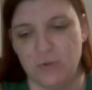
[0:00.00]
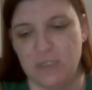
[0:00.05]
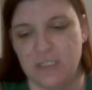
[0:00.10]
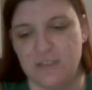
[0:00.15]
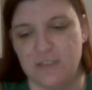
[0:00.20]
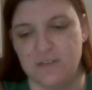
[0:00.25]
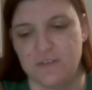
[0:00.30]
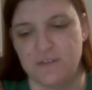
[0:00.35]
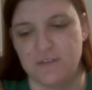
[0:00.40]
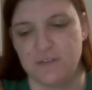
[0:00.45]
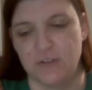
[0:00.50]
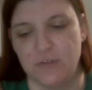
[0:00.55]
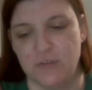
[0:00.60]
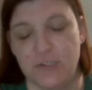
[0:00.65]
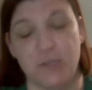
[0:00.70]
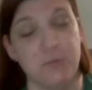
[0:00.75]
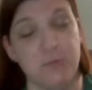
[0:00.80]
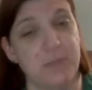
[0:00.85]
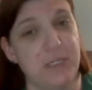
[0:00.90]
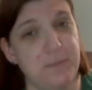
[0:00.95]
And so
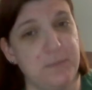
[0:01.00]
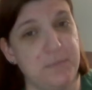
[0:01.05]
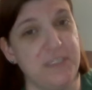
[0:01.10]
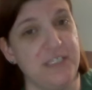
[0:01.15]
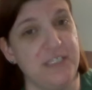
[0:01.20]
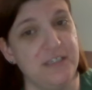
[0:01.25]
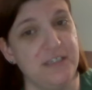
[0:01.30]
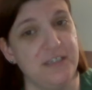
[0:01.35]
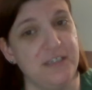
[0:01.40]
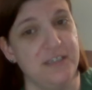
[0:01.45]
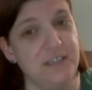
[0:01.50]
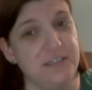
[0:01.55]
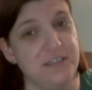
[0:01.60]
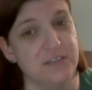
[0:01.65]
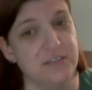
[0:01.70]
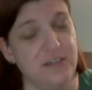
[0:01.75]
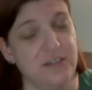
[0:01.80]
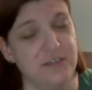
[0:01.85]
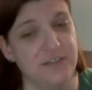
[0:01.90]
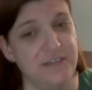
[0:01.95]
there might be a
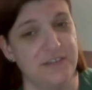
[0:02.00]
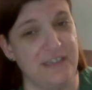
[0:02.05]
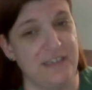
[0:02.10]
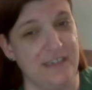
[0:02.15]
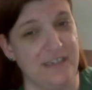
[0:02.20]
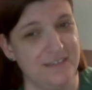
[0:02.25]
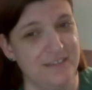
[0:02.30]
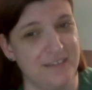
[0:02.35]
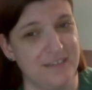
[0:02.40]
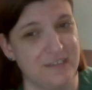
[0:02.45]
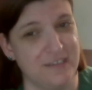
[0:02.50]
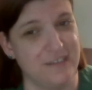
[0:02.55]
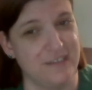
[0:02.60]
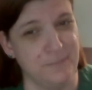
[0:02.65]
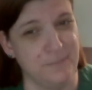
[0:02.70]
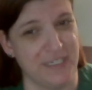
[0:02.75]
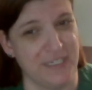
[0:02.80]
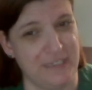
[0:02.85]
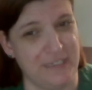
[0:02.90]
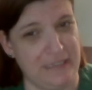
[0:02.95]
long stand that he
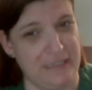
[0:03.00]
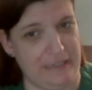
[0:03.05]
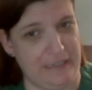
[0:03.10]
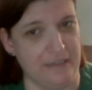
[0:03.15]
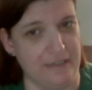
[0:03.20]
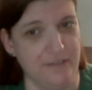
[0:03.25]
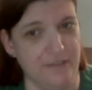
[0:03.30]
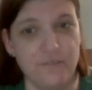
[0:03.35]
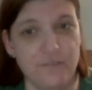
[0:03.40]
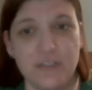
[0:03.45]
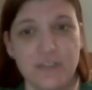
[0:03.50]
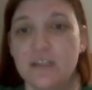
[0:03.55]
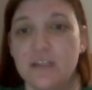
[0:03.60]
might have.